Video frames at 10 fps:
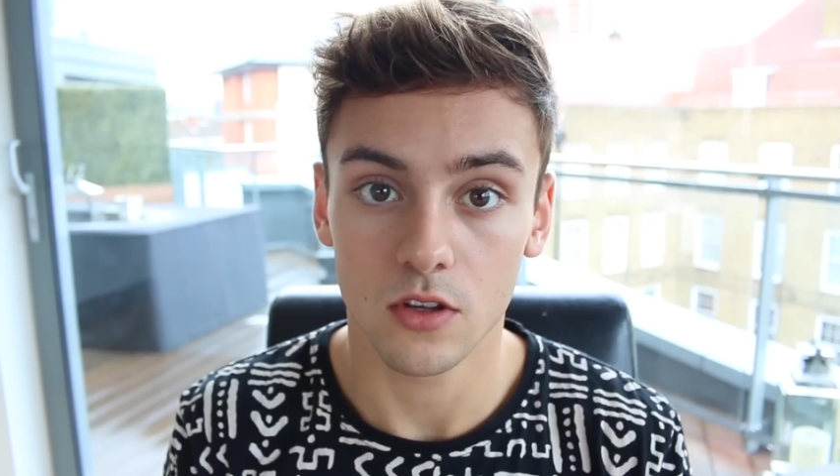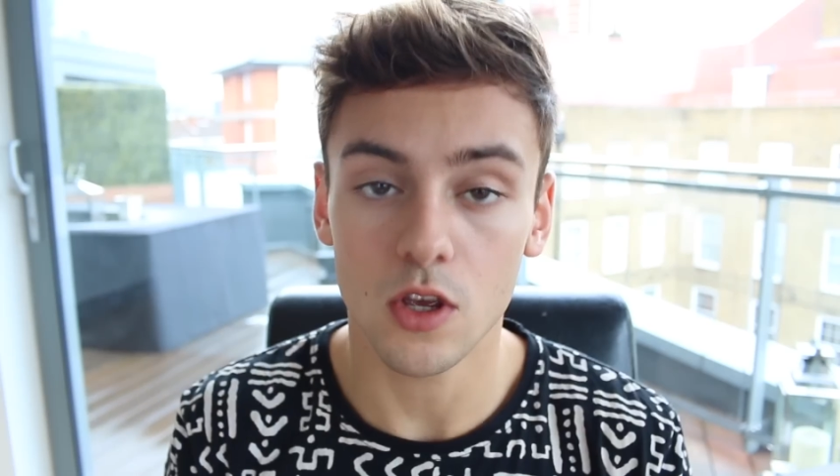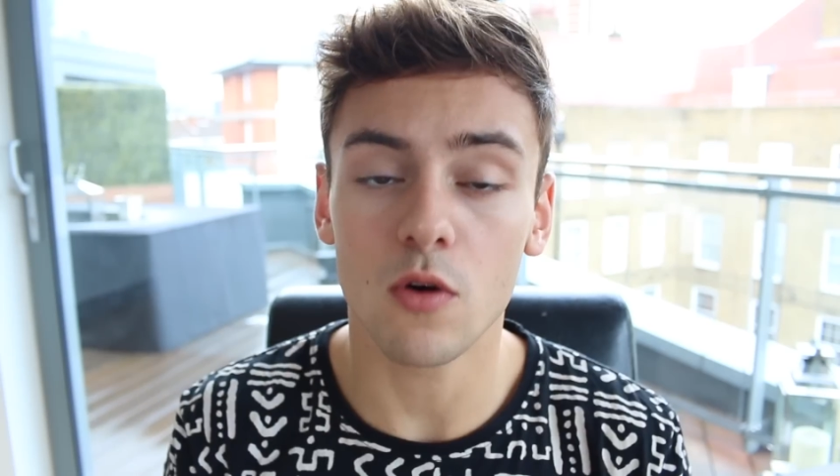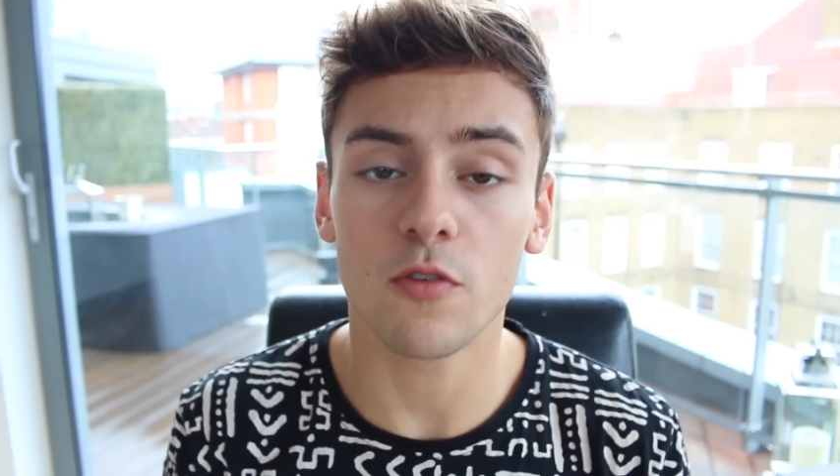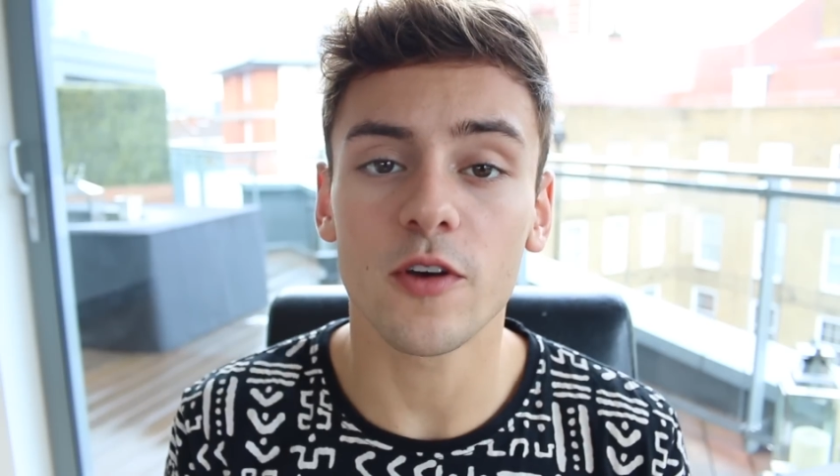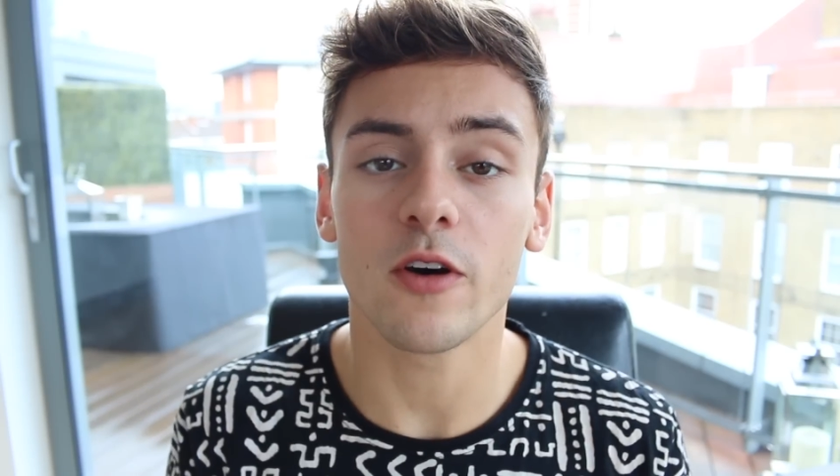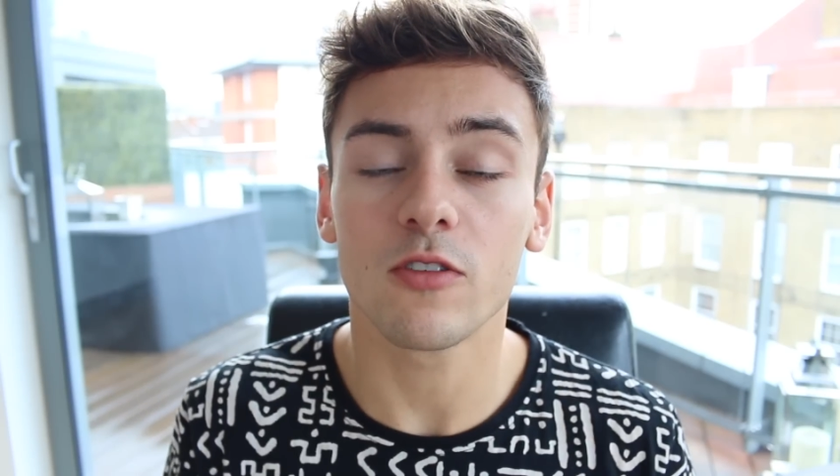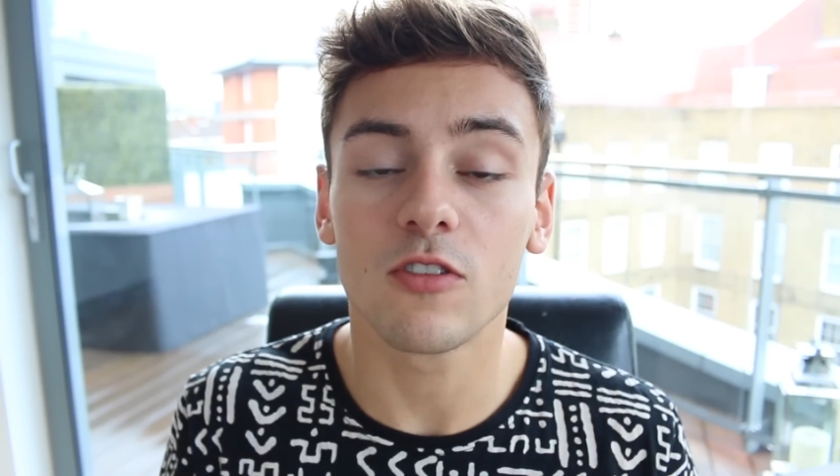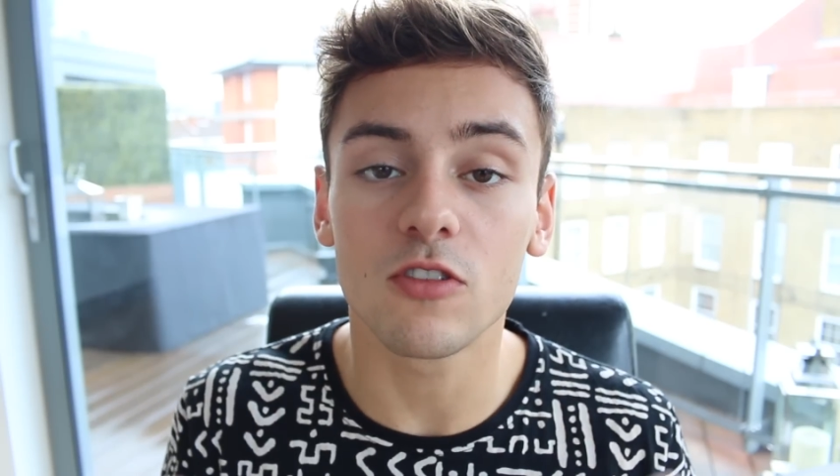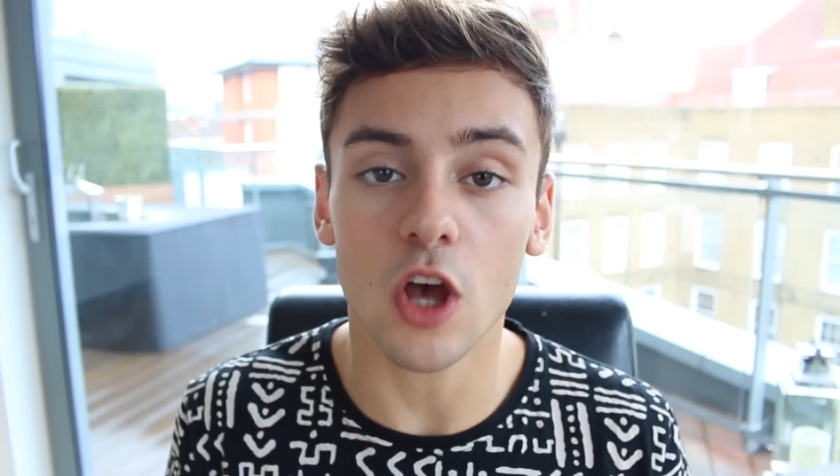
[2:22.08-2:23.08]
you will
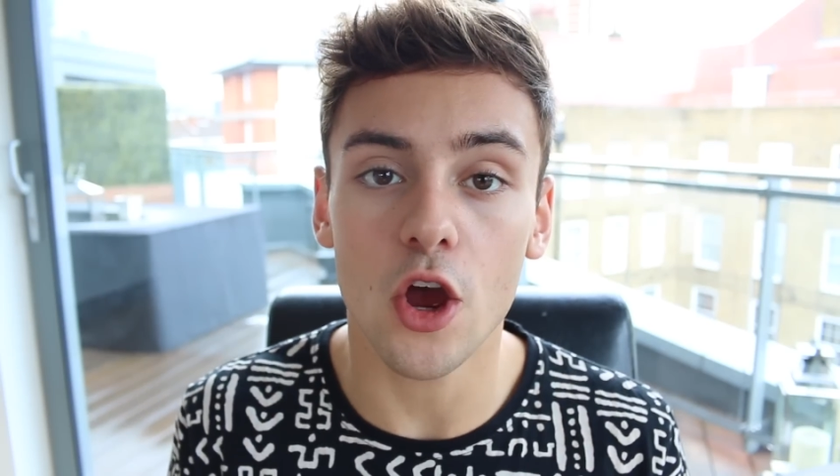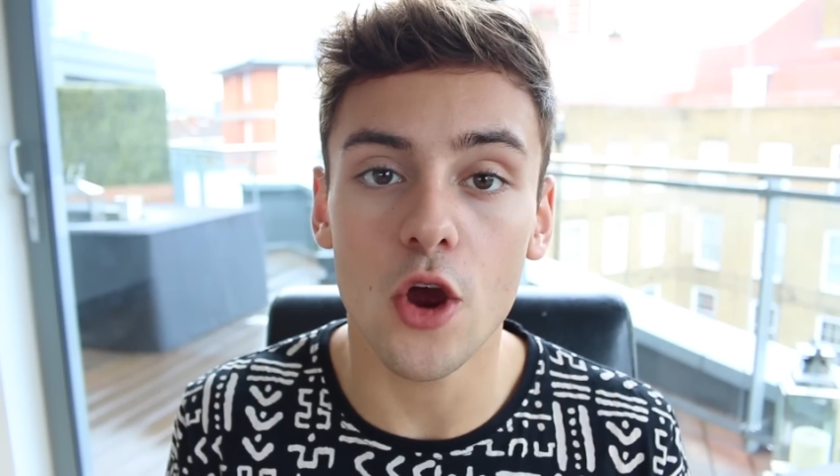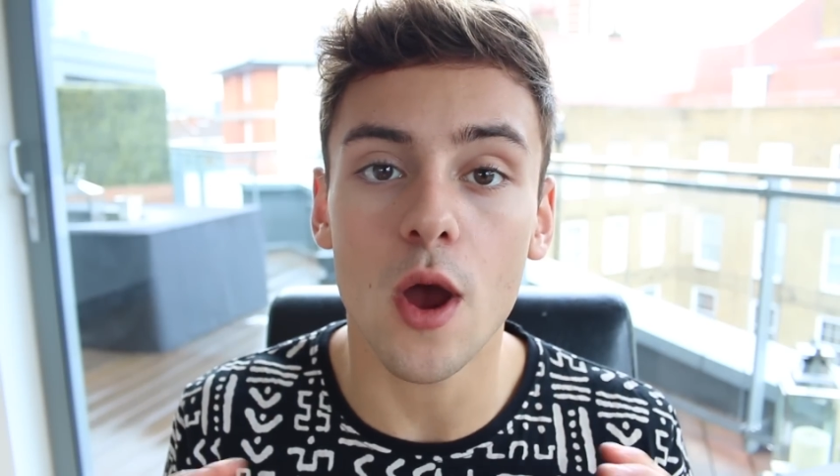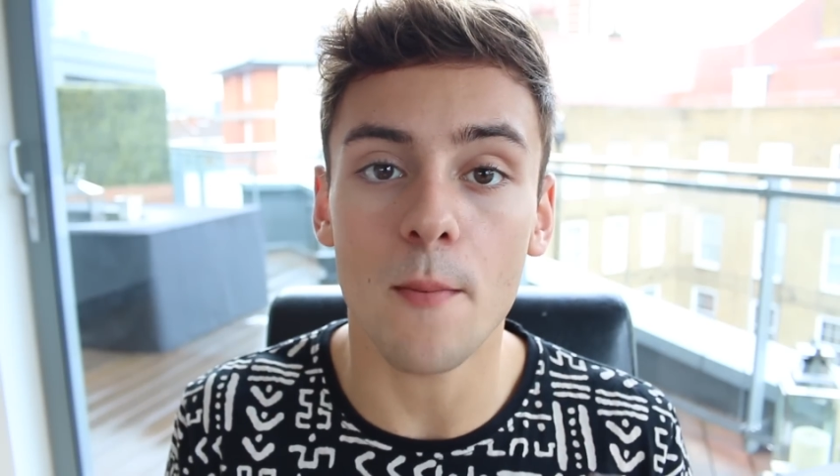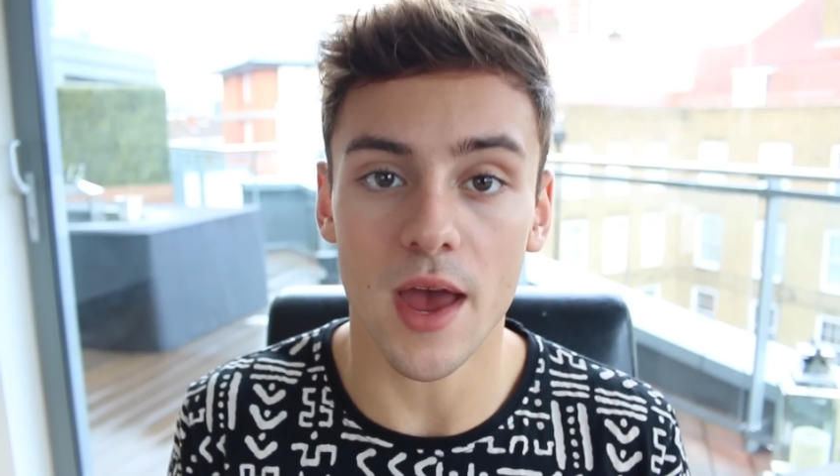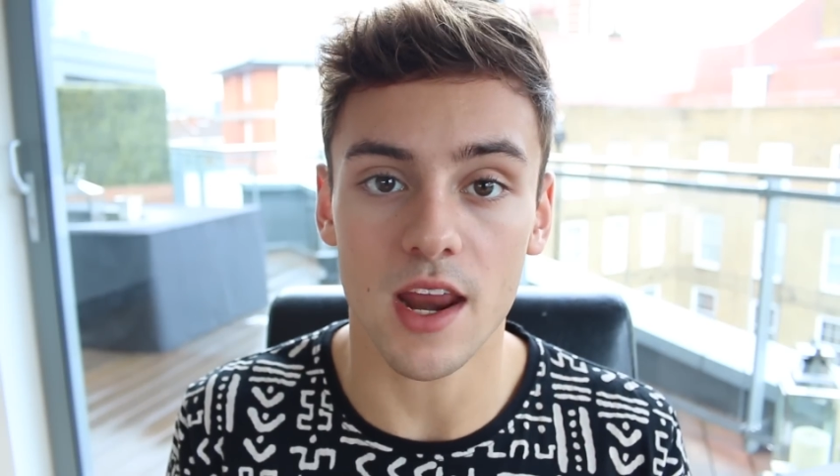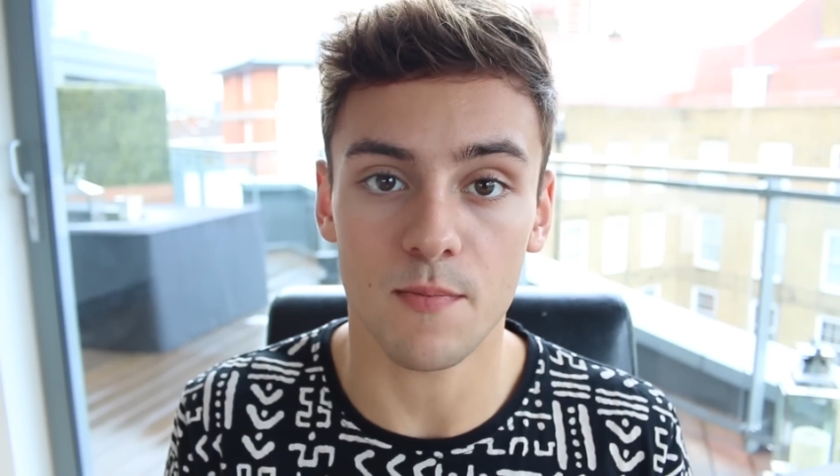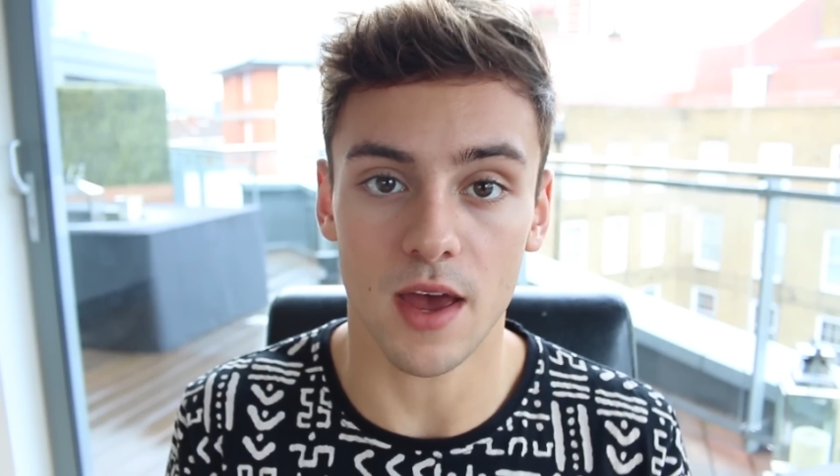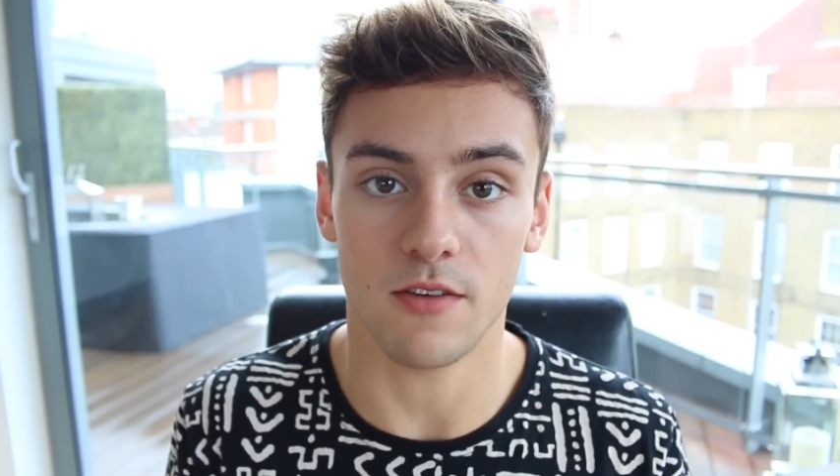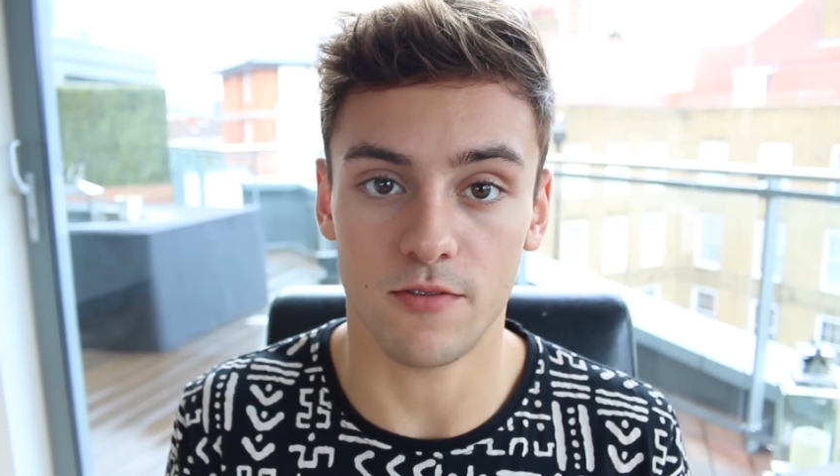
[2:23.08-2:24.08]
feel so
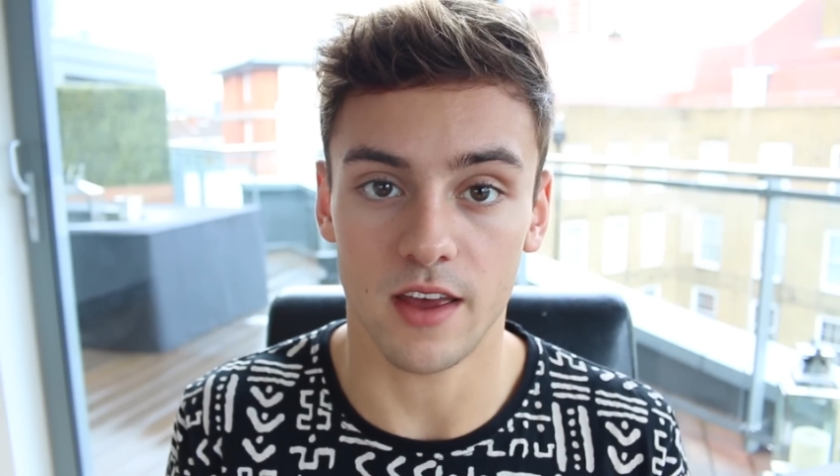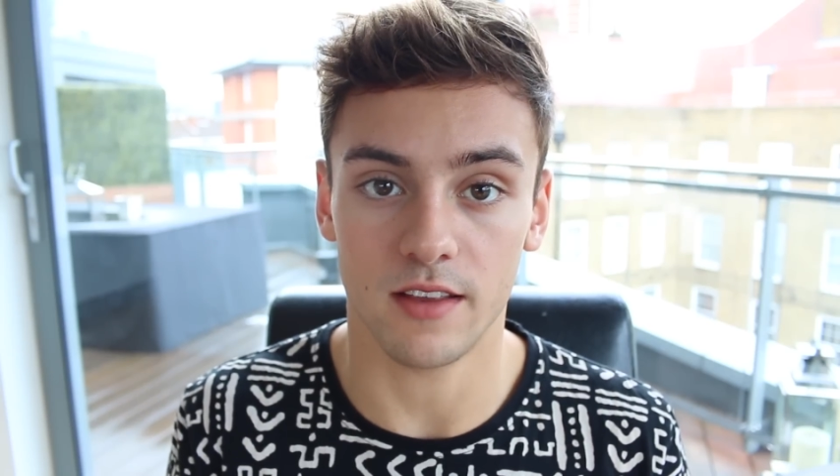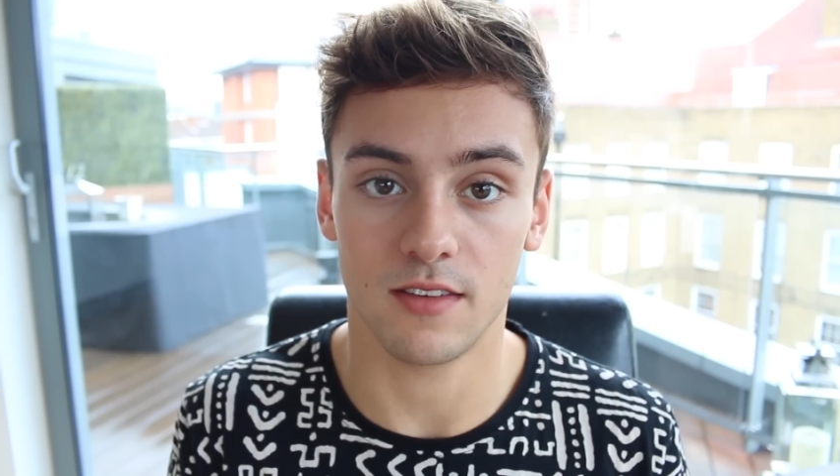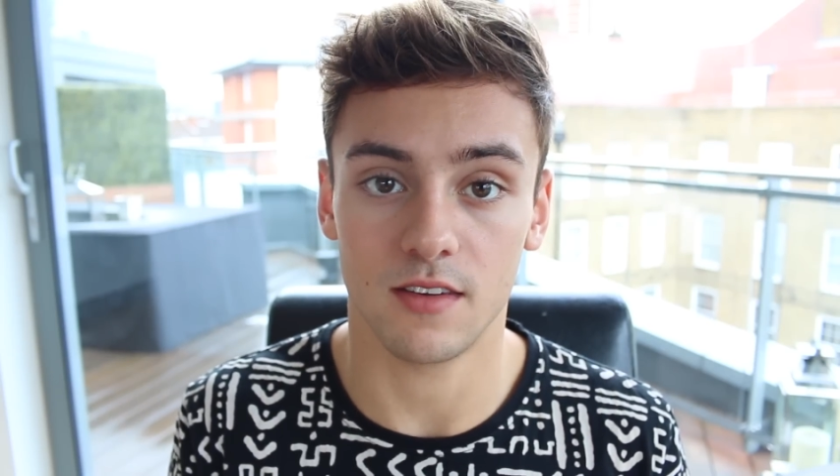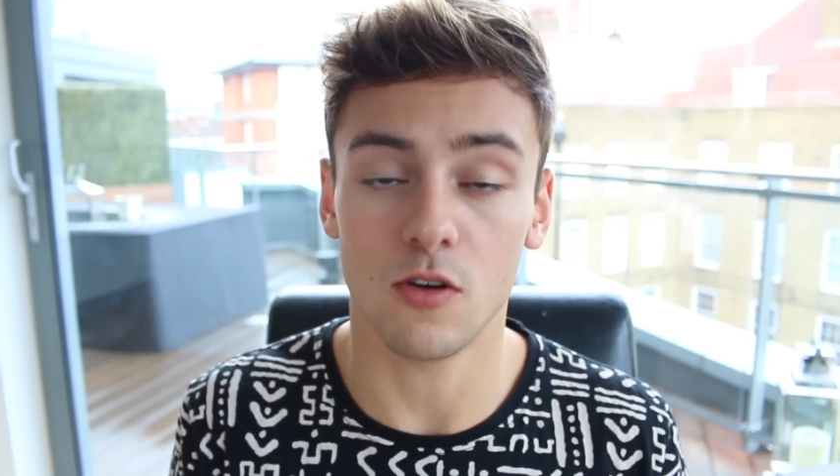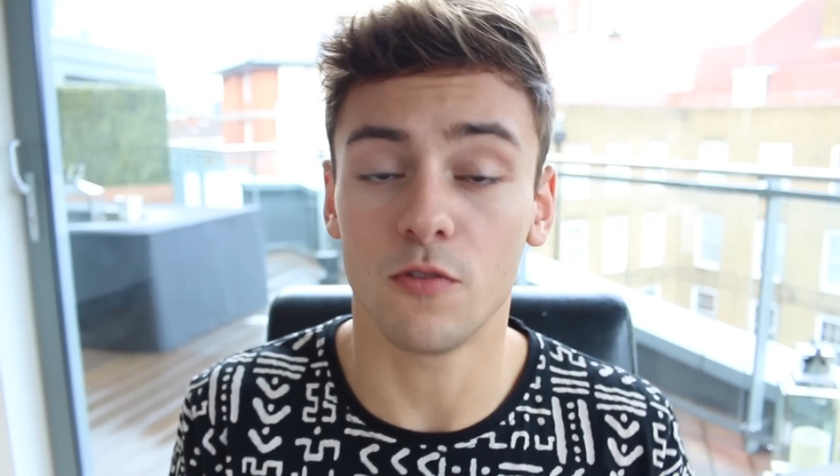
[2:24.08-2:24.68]
many benefits.